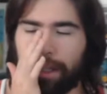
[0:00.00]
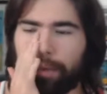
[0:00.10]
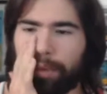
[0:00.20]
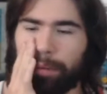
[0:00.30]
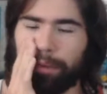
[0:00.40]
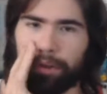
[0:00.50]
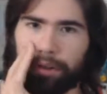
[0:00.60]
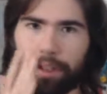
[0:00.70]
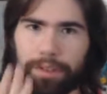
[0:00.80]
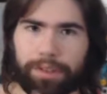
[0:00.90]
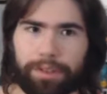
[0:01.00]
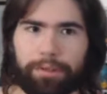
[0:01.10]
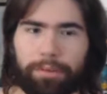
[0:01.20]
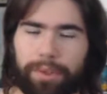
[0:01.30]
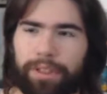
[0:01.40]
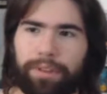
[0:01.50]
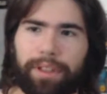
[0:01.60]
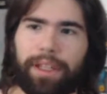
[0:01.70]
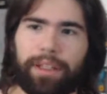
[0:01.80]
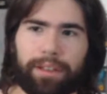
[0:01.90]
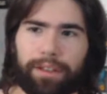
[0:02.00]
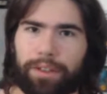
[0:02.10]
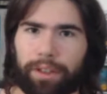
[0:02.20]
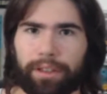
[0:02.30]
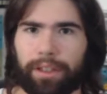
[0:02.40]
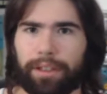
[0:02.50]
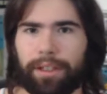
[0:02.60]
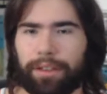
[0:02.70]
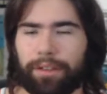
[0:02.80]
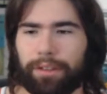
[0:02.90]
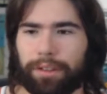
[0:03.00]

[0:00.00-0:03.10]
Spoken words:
people you're close to, but even that is like not that good.